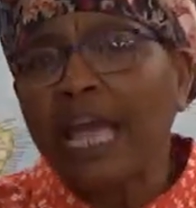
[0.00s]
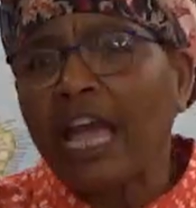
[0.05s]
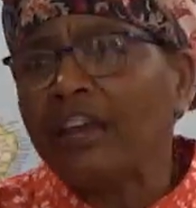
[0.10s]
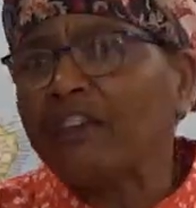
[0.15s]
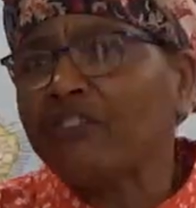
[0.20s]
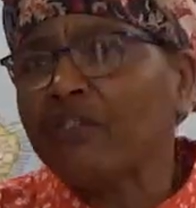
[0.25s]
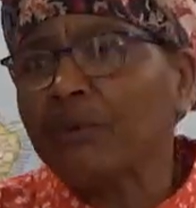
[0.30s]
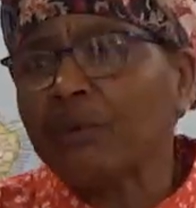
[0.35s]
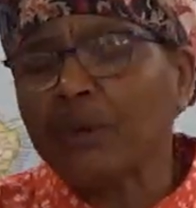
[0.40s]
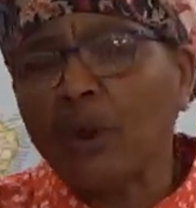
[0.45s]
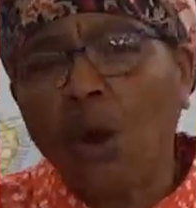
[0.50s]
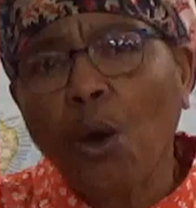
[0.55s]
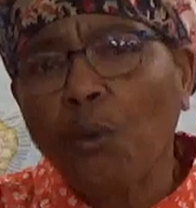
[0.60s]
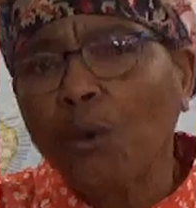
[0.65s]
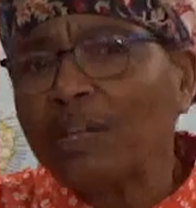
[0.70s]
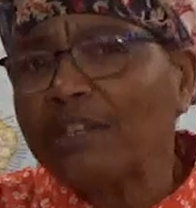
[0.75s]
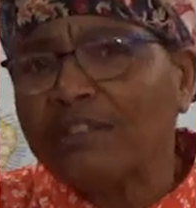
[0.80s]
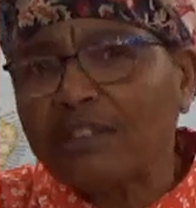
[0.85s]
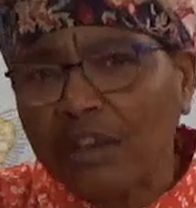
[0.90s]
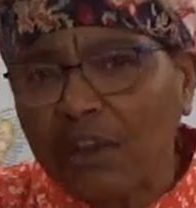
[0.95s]
And she would
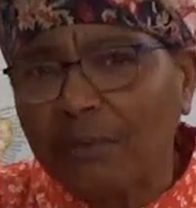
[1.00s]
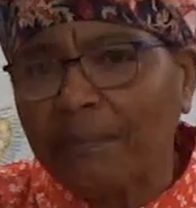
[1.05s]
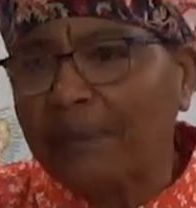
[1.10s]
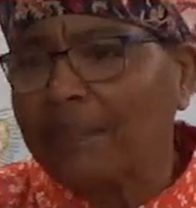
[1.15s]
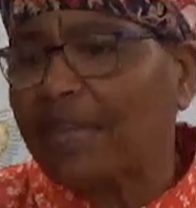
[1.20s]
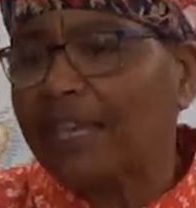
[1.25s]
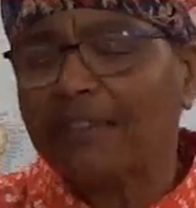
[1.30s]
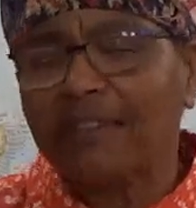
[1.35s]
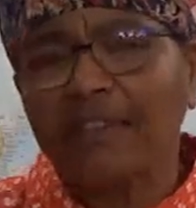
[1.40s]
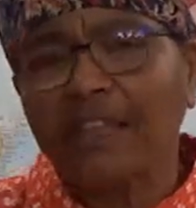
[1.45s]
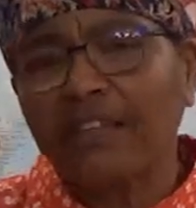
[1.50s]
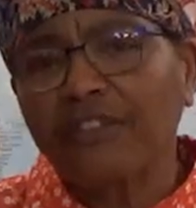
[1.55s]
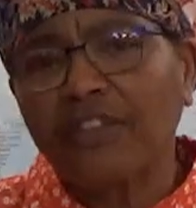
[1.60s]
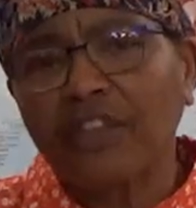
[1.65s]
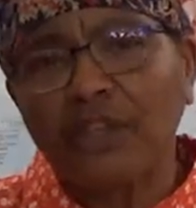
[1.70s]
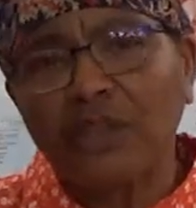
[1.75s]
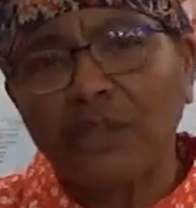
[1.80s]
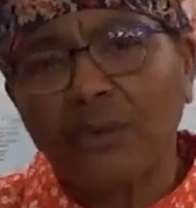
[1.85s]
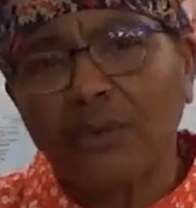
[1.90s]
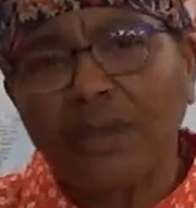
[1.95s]
always tell me, there's
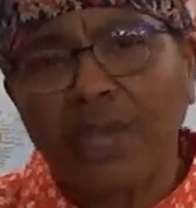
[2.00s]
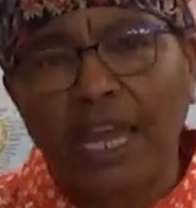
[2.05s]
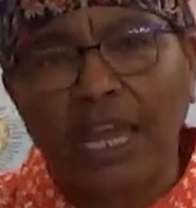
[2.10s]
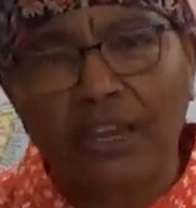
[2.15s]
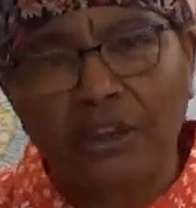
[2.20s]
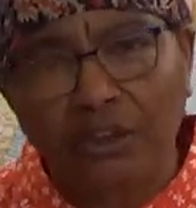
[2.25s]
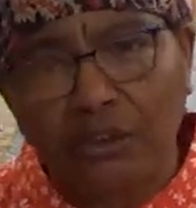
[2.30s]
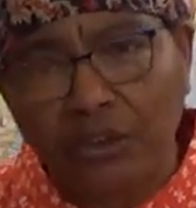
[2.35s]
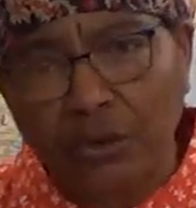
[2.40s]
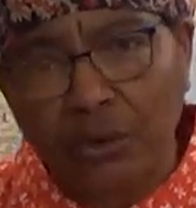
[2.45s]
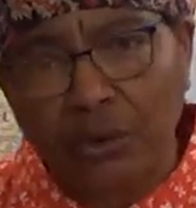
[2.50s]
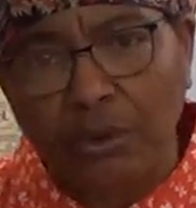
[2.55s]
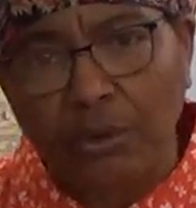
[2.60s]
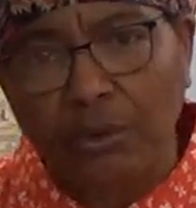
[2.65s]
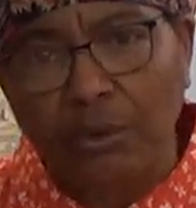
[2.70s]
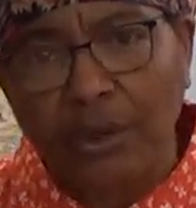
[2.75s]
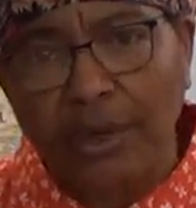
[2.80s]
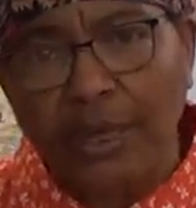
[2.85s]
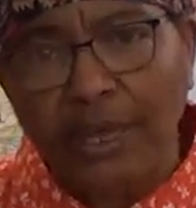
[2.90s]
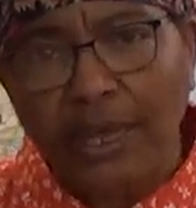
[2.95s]
nothing you can't
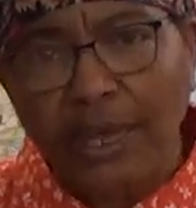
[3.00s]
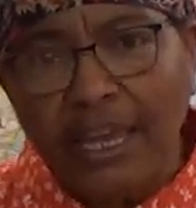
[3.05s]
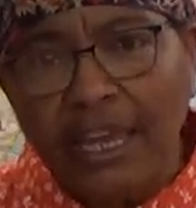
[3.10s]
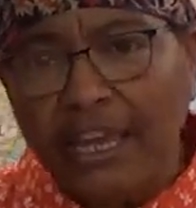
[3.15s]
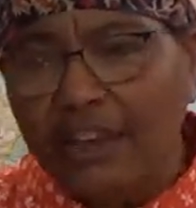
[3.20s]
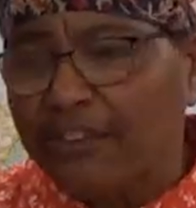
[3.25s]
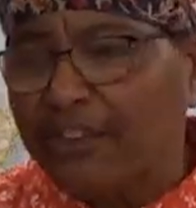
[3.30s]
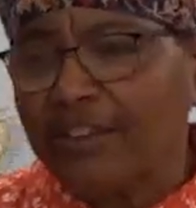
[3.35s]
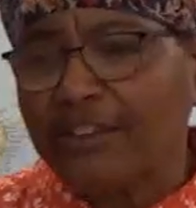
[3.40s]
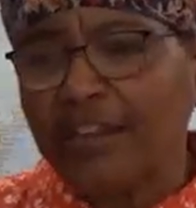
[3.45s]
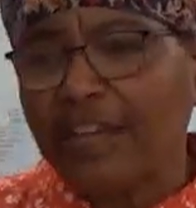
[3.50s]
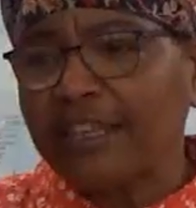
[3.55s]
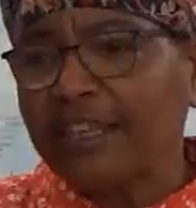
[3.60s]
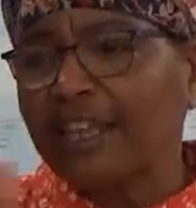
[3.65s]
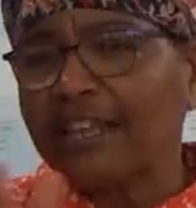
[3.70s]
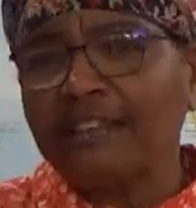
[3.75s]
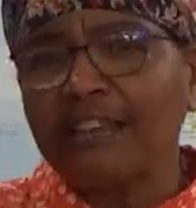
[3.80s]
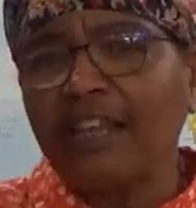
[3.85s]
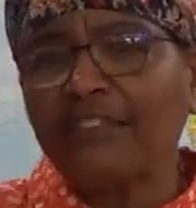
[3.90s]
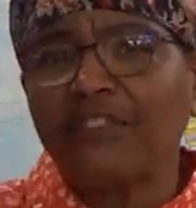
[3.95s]
do. She said,
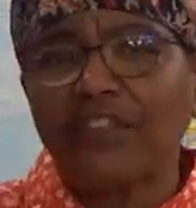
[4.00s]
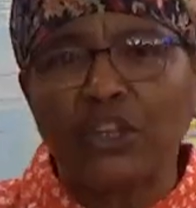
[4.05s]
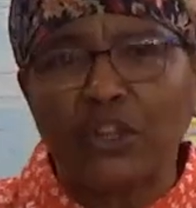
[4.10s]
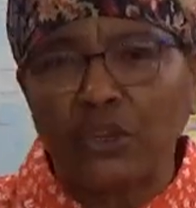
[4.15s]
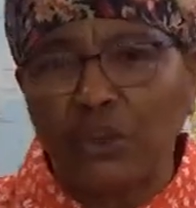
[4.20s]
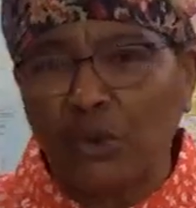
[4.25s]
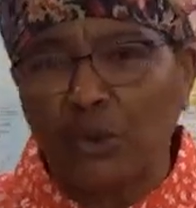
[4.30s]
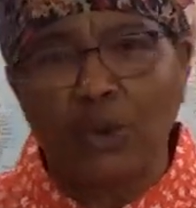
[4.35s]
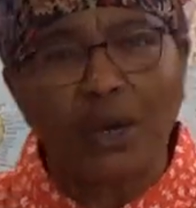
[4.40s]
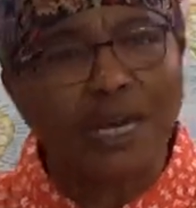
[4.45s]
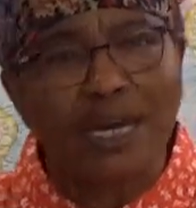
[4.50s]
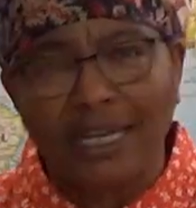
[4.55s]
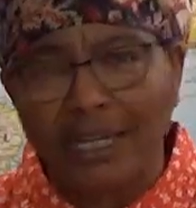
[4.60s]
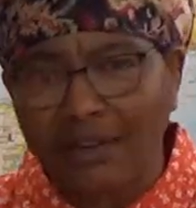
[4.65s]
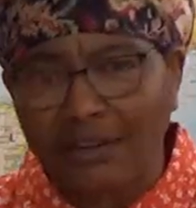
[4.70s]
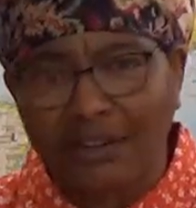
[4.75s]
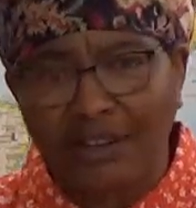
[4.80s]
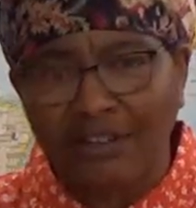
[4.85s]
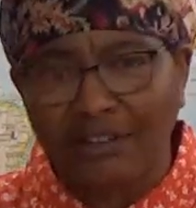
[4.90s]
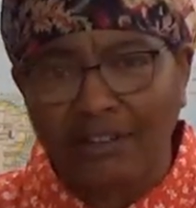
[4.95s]
there's nothing new
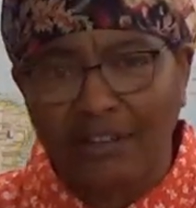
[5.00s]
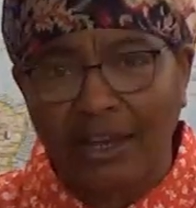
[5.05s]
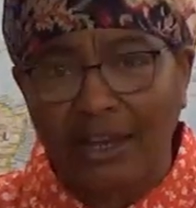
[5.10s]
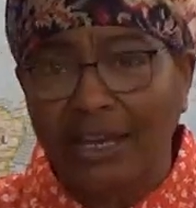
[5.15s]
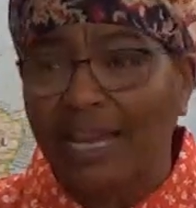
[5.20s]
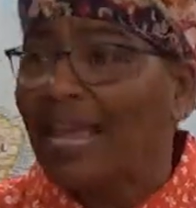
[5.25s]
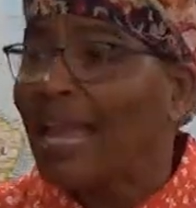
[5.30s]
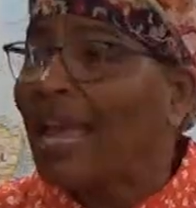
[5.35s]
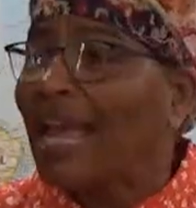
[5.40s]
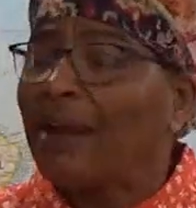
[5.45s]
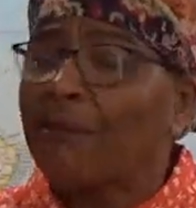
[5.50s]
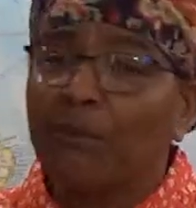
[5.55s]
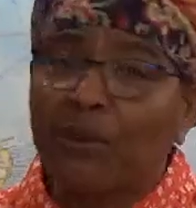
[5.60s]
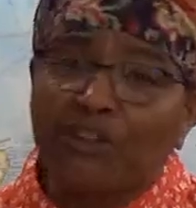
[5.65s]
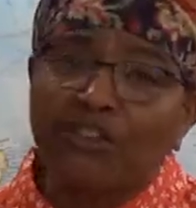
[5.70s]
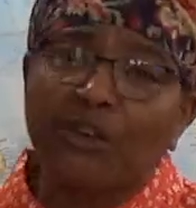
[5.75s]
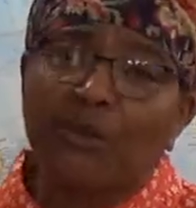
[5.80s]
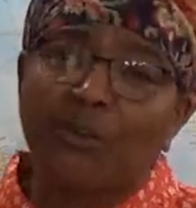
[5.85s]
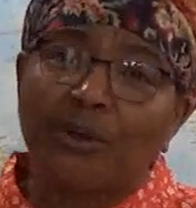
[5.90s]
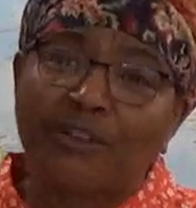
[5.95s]
under the sun. And when
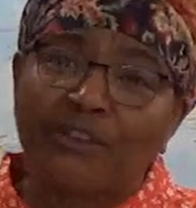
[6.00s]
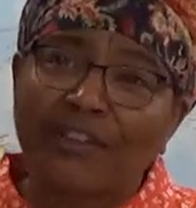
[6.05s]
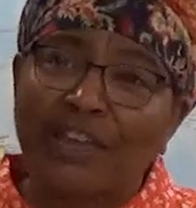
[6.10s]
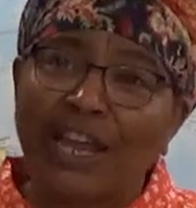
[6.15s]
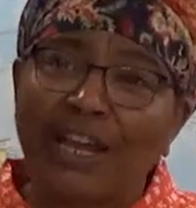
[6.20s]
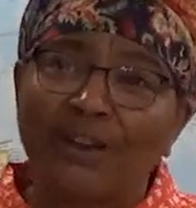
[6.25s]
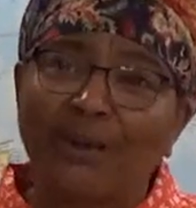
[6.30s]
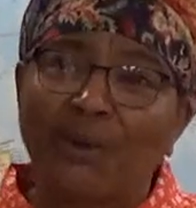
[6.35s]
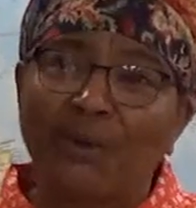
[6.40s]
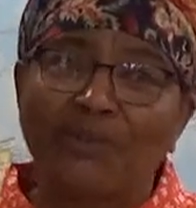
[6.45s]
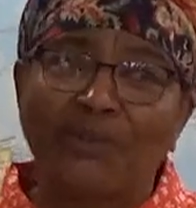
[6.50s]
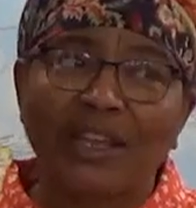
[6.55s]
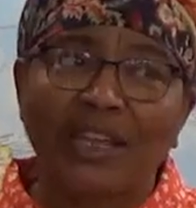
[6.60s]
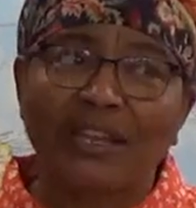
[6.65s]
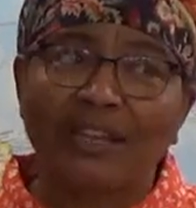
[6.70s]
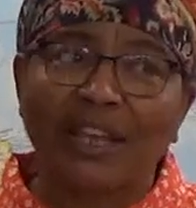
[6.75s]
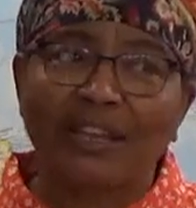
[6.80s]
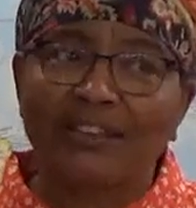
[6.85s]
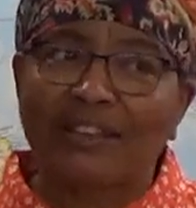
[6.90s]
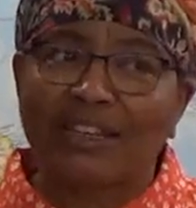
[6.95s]
she would say those
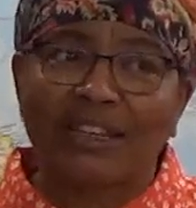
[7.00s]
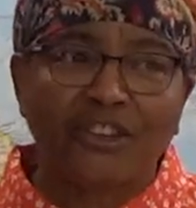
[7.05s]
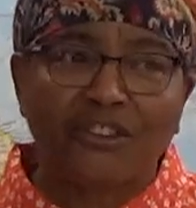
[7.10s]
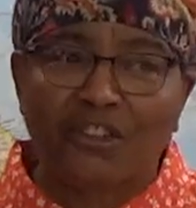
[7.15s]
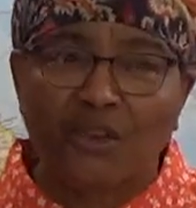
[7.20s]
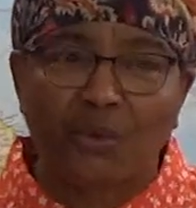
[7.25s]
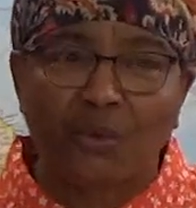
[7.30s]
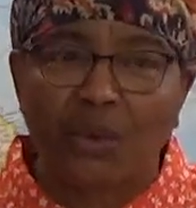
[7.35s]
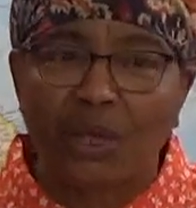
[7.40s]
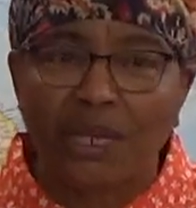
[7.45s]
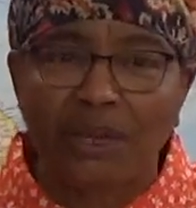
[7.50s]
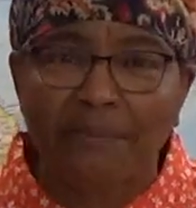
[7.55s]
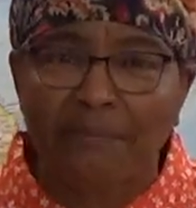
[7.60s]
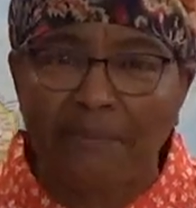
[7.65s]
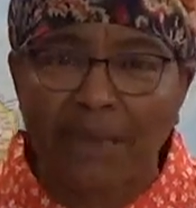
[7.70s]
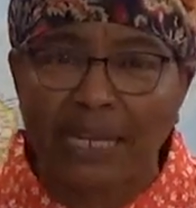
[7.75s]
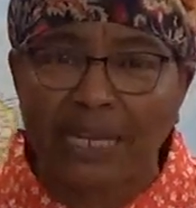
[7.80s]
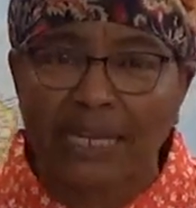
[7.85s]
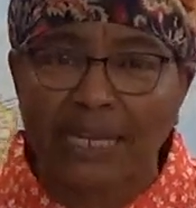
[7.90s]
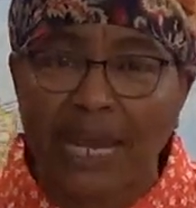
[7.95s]
things, I said, does she really
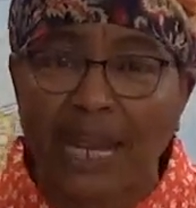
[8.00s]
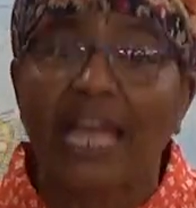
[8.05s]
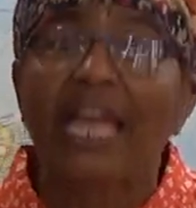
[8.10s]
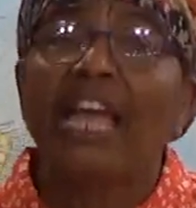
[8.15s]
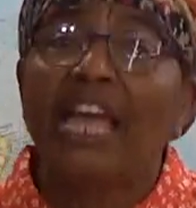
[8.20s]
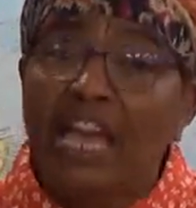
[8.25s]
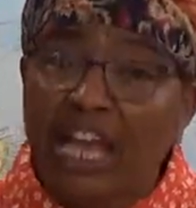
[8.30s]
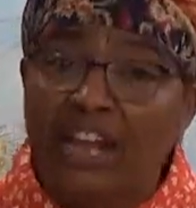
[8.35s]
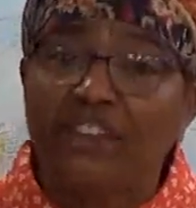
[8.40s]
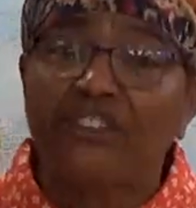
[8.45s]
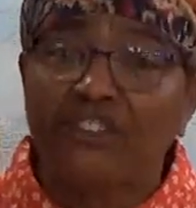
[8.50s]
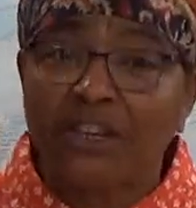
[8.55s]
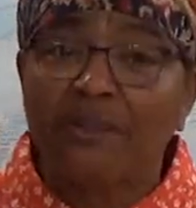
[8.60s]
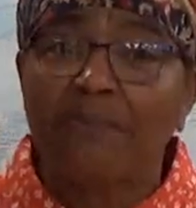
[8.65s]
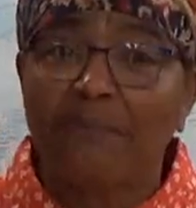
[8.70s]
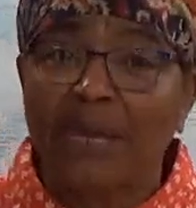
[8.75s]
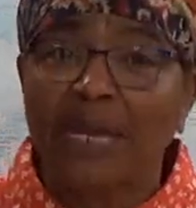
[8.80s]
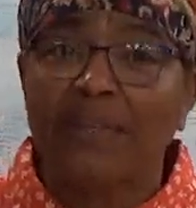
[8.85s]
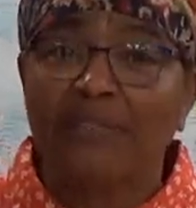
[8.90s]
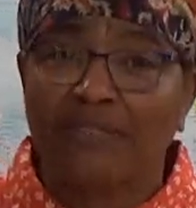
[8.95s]
mean that? And
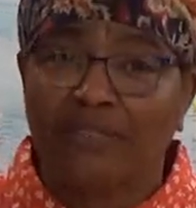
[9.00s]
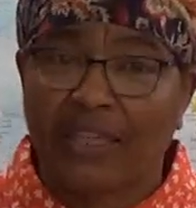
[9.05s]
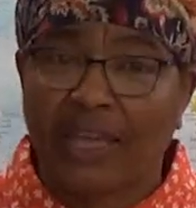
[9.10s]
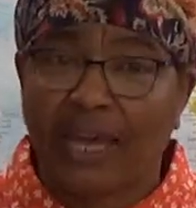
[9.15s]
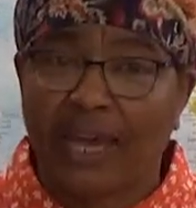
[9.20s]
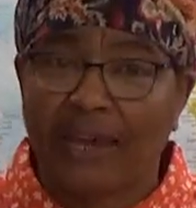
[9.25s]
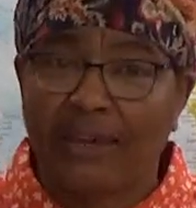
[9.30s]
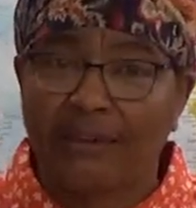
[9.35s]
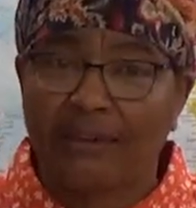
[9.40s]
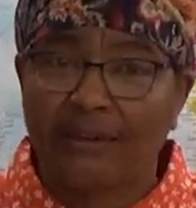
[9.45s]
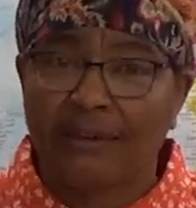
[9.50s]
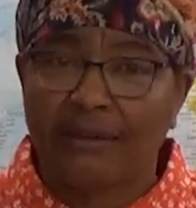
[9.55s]
she meant that.